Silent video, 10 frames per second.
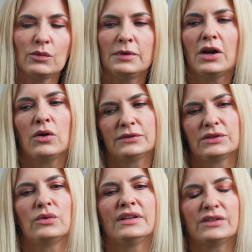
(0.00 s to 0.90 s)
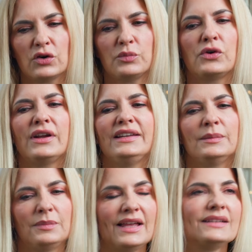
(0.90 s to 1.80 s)
will be also
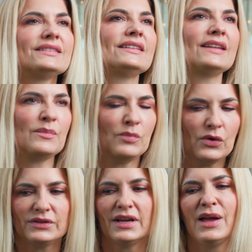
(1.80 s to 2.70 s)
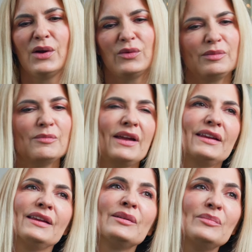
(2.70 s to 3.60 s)
incorporating plants that I bought. We'll be
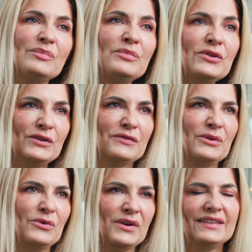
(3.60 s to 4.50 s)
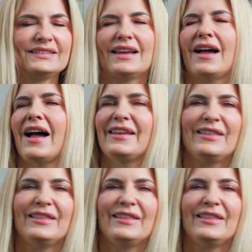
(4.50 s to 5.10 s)
making beautiful wreaths. I